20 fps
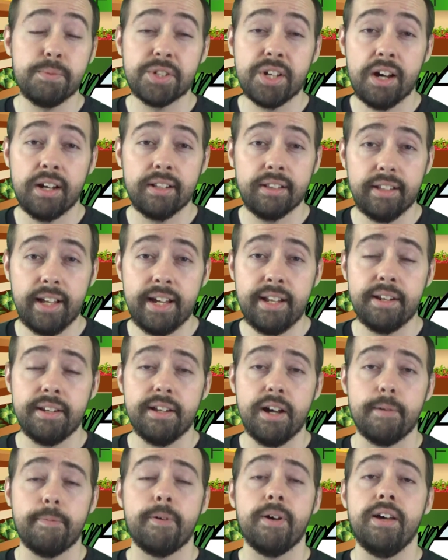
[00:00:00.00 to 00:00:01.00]
gone late
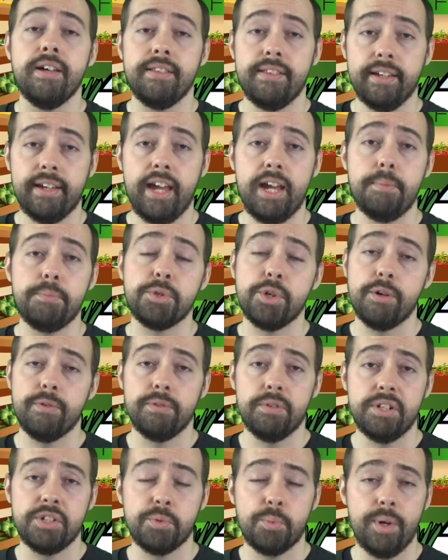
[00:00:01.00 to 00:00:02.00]
enough, the game's
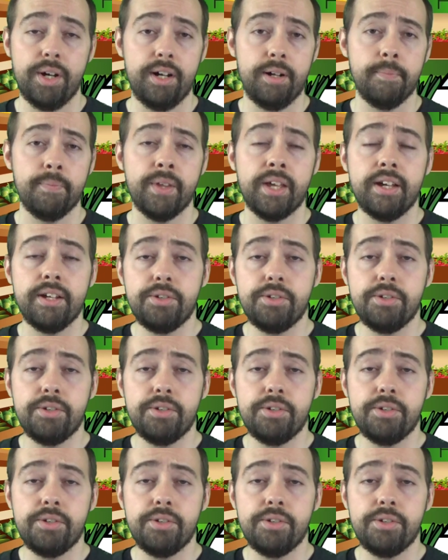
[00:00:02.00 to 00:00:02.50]
over as well.